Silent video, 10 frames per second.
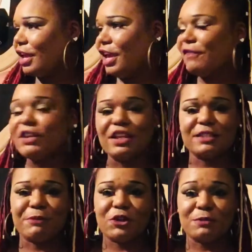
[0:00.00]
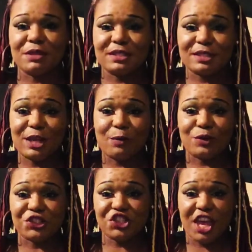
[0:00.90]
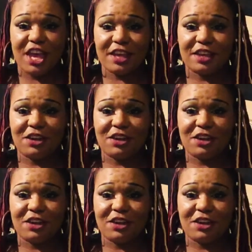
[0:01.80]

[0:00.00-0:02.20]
Evelyn supposed to slept with Shaq,